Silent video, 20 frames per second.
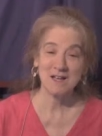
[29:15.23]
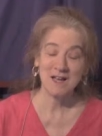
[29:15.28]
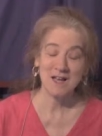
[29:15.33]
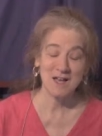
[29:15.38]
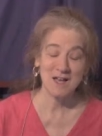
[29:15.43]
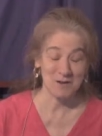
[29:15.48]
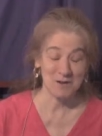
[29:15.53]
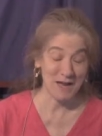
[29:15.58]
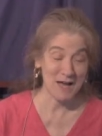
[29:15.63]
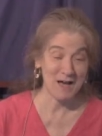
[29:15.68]

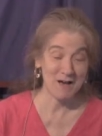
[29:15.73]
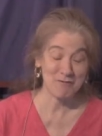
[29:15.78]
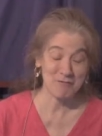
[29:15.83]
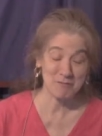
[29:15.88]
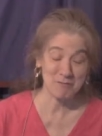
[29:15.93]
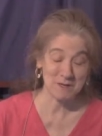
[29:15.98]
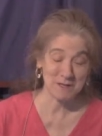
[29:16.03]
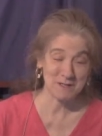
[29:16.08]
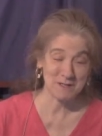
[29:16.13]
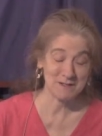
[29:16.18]
and have
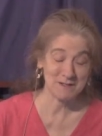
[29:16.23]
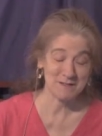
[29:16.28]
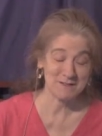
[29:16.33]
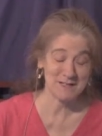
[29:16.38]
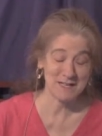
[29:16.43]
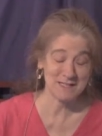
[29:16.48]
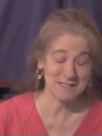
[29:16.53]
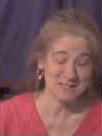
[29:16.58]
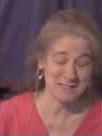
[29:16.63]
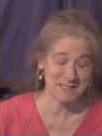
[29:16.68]
been,
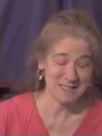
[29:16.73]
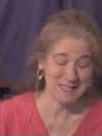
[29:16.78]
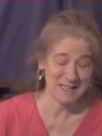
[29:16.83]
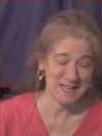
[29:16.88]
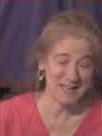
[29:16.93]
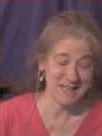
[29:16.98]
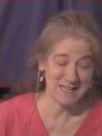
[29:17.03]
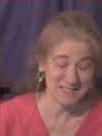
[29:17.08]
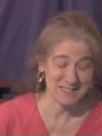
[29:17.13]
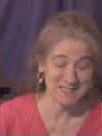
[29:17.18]
that's the
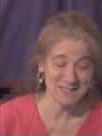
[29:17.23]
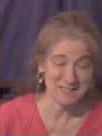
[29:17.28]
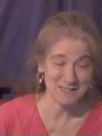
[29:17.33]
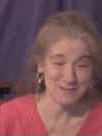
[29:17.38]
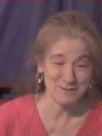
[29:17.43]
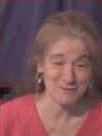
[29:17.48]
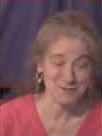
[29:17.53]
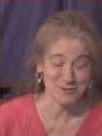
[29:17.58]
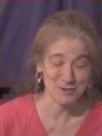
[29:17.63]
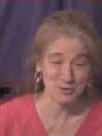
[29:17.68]
essence
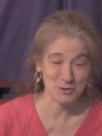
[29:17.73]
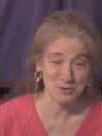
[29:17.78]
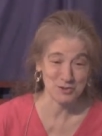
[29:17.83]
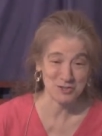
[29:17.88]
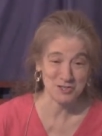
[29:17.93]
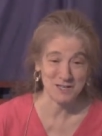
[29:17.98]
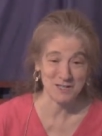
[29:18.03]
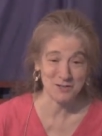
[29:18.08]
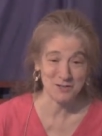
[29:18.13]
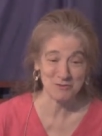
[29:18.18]
of
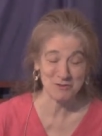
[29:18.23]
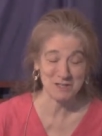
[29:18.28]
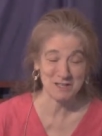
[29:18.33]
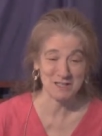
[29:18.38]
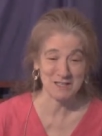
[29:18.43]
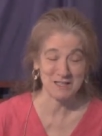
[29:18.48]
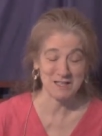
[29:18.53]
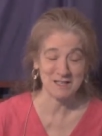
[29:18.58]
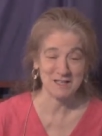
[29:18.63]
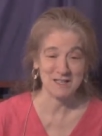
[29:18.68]
Dzogchen
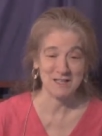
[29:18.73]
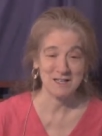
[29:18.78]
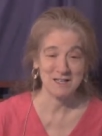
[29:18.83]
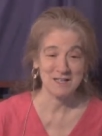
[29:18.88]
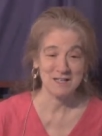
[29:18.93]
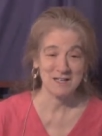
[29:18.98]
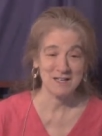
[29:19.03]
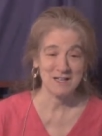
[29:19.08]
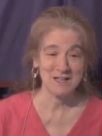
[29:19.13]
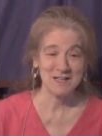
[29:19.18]
really,
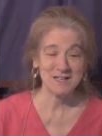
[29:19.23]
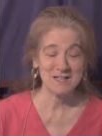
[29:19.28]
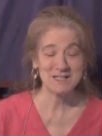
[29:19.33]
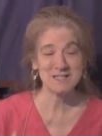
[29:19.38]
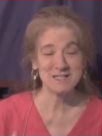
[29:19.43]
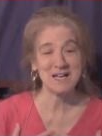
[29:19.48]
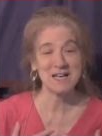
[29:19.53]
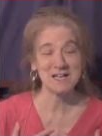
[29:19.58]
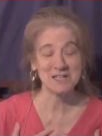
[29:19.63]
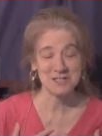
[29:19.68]
it's
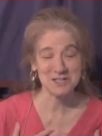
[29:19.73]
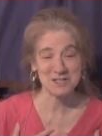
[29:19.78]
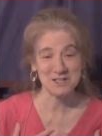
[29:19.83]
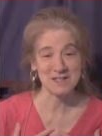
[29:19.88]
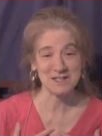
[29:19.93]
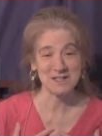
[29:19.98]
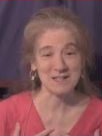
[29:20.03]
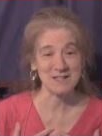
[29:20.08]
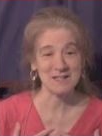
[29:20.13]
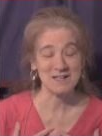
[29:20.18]

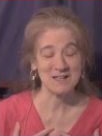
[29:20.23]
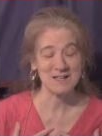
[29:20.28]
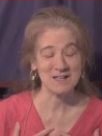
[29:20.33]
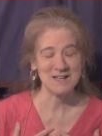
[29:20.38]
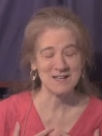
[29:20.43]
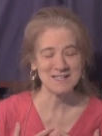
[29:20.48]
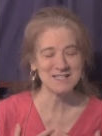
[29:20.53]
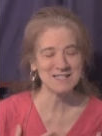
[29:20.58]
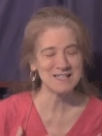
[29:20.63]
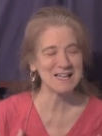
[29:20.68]
actually
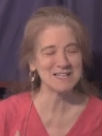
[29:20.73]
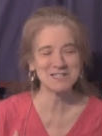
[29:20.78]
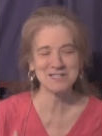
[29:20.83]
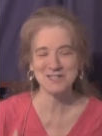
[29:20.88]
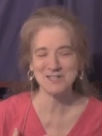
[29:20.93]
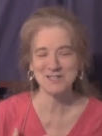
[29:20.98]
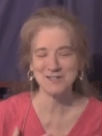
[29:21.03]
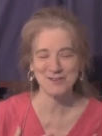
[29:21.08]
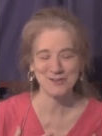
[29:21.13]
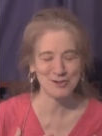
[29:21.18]

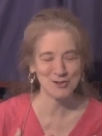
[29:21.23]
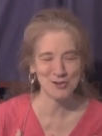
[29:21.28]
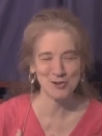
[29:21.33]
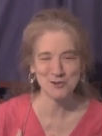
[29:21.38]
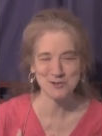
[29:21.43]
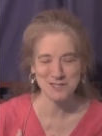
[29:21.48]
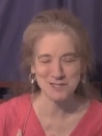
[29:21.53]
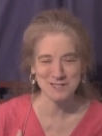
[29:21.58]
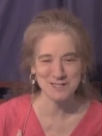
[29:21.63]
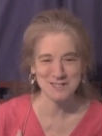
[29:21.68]
the
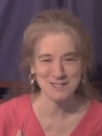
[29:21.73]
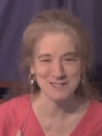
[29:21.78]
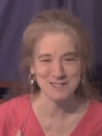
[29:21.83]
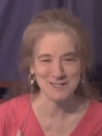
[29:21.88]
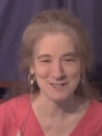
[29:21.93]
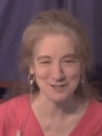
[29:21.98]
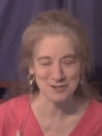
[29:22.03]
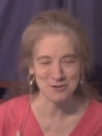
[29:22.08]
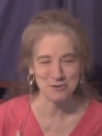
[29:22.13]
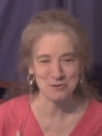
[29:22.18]
closest
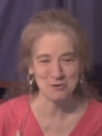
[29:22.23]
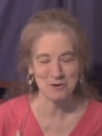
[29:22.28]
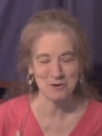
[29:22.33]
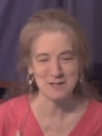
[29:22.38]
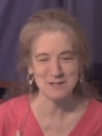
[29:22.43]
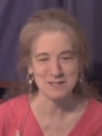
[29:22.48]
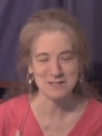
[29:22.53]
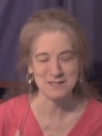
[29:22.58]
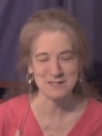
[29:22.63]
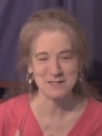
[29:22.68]
thing to
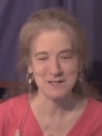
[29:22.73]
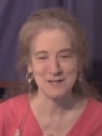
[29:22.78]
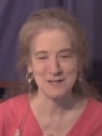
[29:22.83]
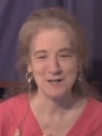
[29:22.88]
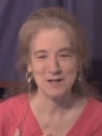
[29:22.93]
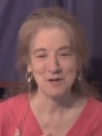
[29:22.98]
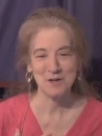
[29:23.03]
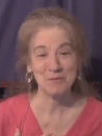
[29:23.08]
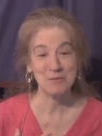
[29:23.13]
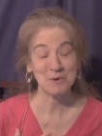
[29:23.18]
us,
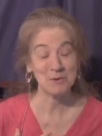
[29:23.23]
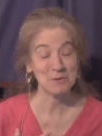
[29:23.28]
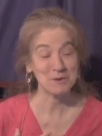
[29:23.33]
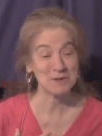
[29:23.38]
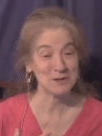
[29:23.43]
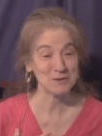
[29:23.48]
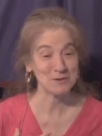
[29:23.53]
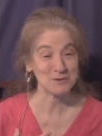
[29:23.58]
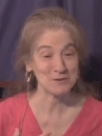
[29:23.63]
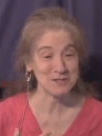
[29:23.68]
but we
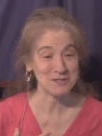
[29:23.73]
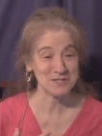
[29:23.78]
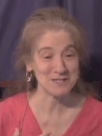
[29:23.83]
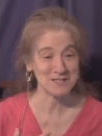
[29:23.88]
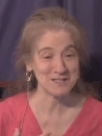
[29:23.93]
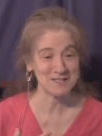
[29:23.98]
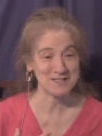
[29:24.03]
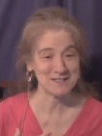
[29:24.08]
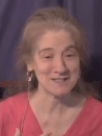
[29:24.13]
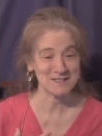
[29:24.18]
don't see
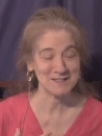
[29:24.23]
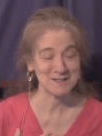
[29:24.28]
it.